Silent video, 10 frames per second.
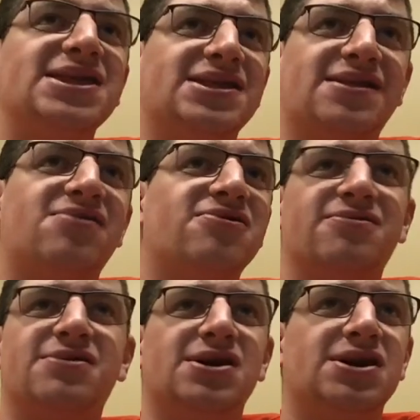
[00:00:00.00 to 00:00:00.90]
goal,
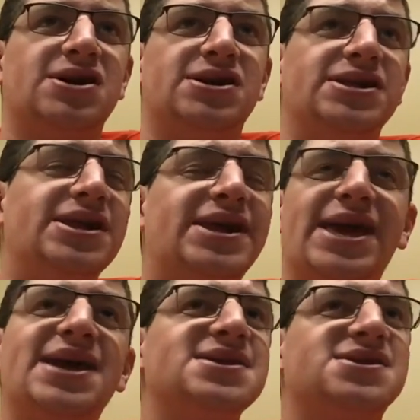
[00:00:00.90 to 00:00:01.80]
keep kicking field
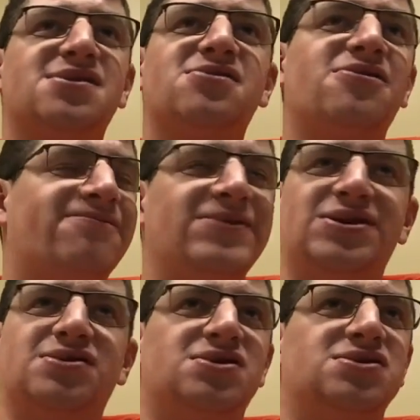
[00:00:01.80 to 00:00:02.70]
goals against
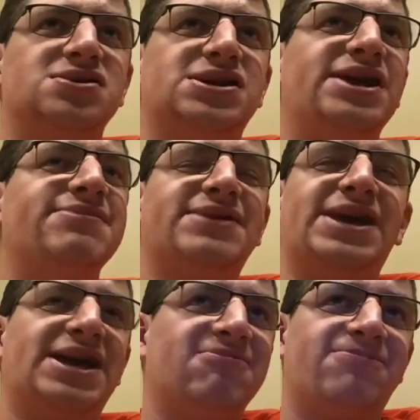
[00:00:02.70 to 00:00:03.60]
especially
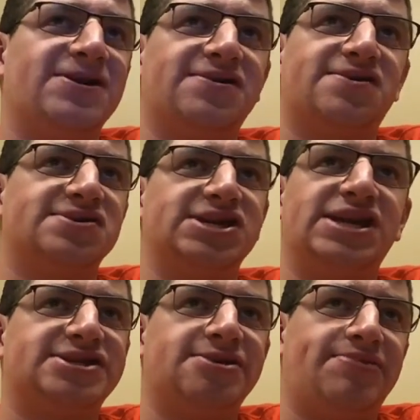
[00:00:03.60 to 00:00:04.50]
against this Patriots
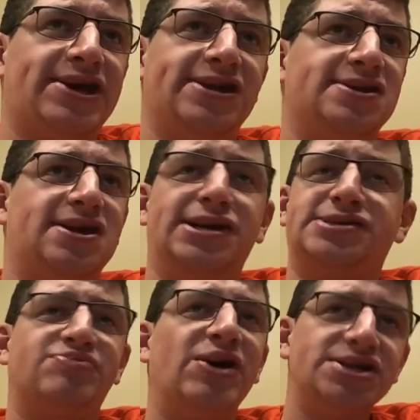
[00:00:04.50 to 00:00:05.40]
team. You just
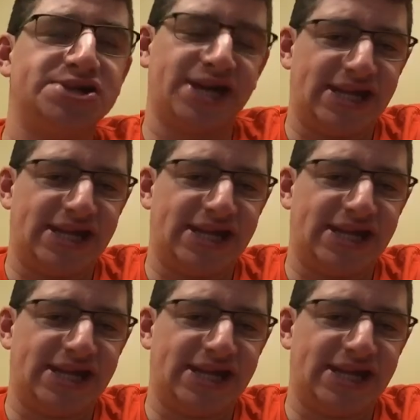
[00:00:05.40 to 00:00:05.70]
can't.